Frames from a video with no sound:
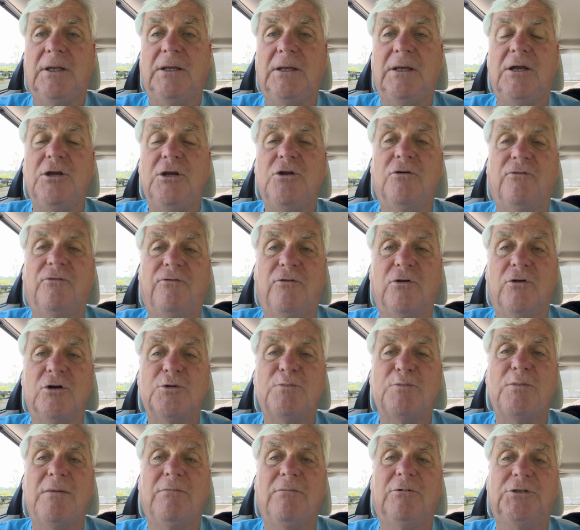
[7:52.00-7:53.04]
in your
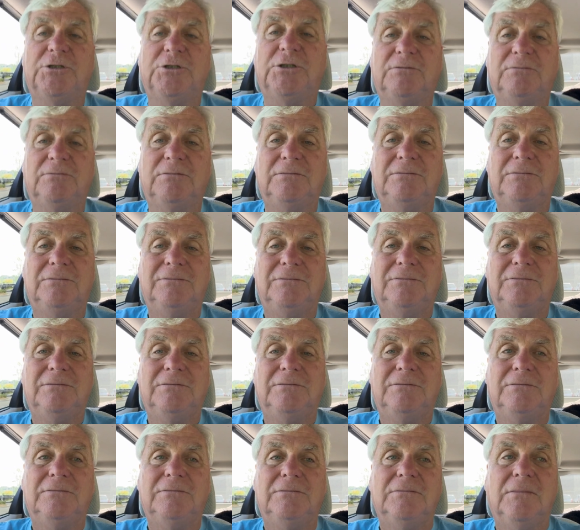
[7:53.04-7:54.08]
first membership.
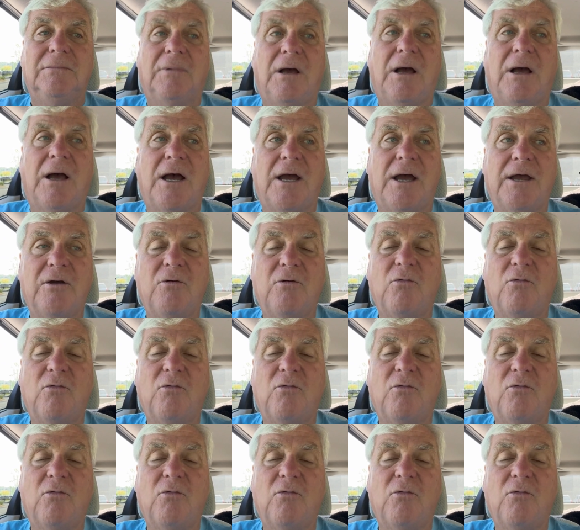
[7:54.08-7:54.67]
I